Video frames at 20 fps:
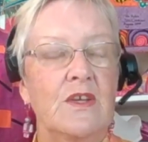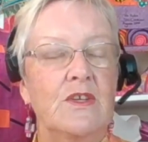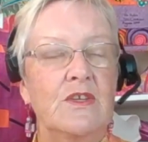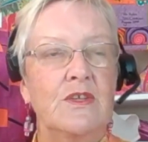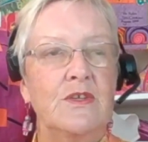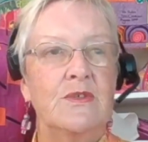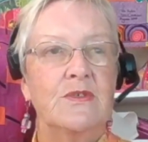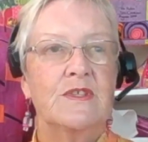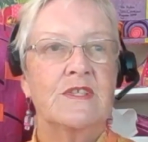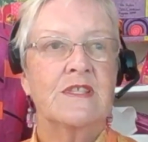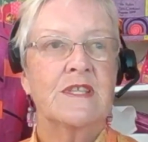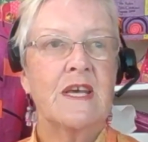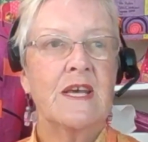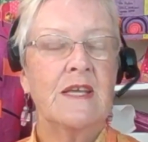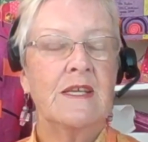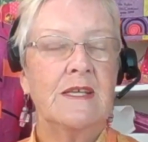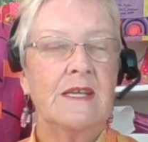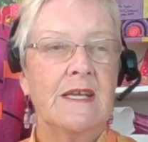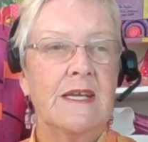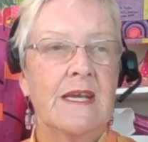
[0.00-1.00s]
you
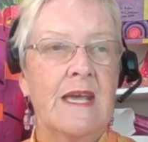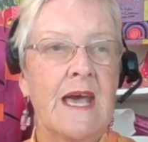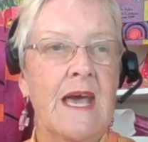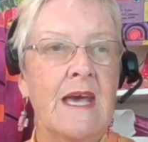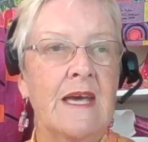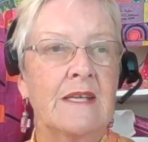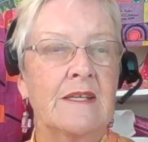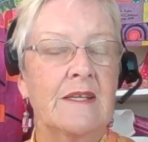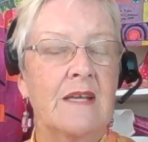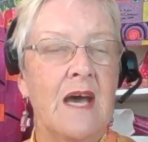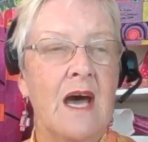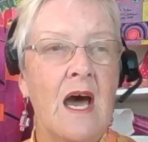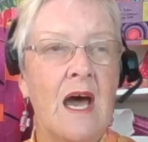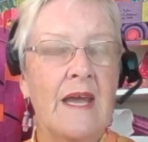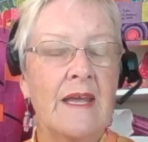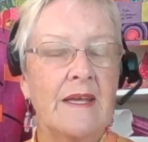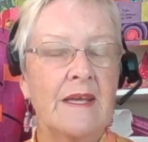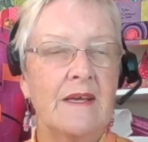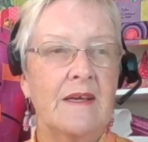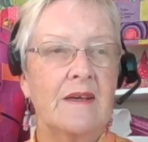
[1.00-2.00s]
certainly can.
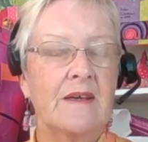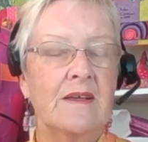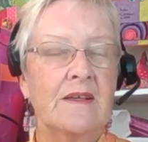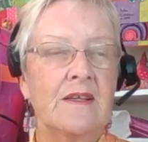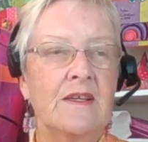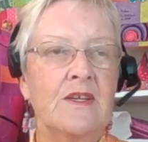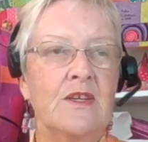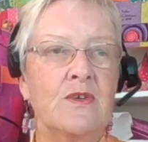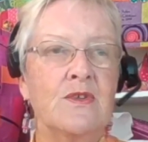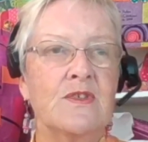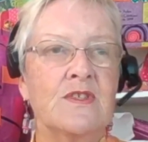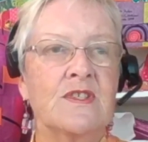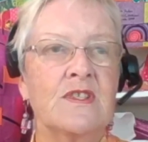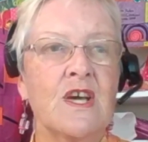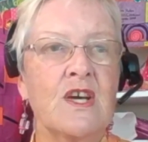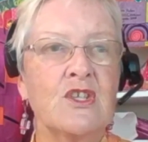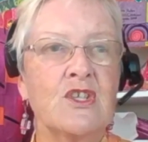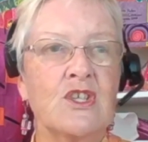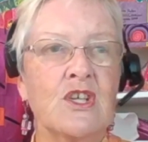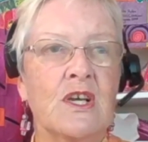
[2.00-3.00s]

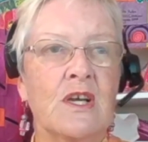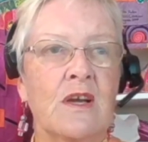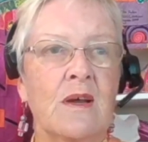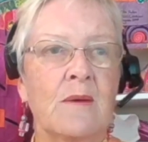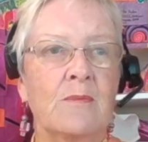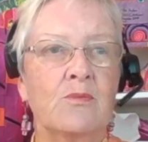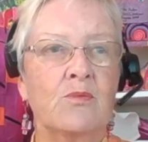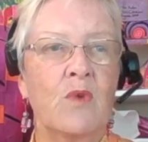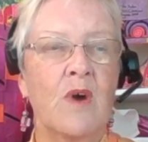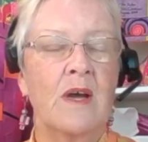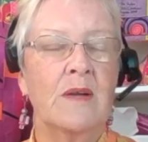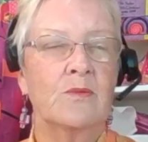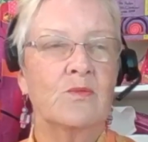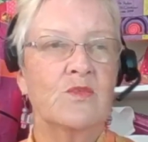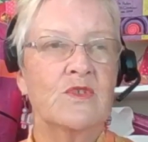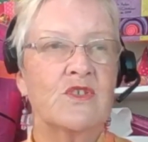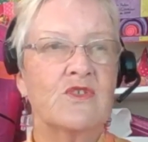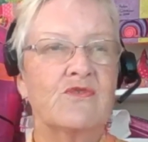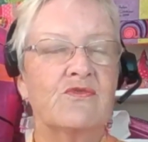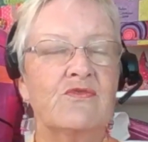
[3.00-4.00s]
Serger Club One
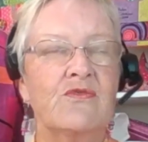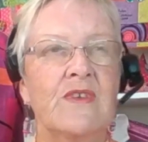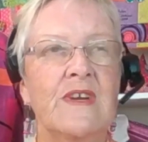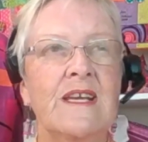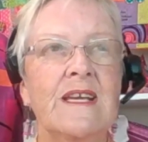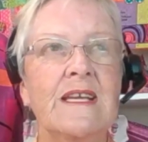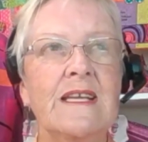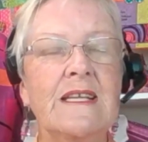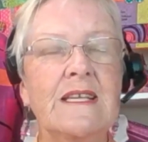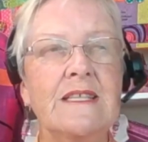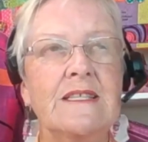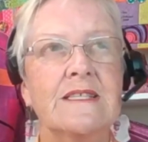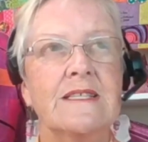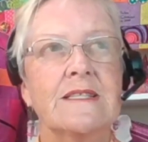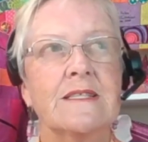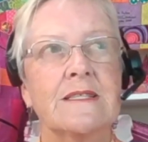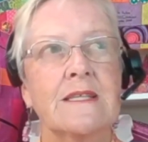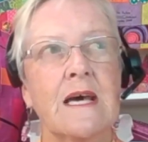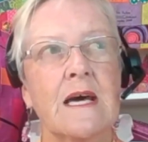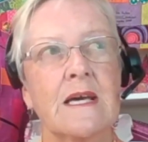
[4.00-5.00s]
was really
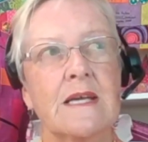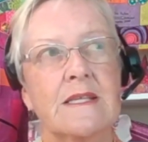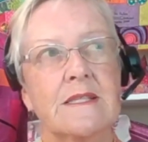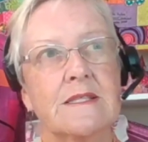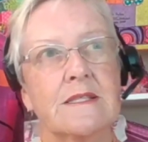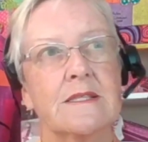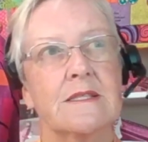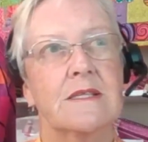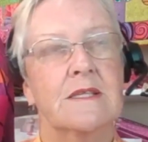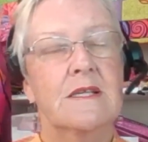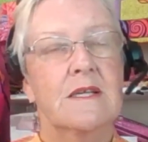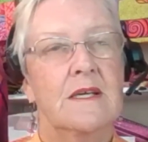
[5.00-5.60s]
designed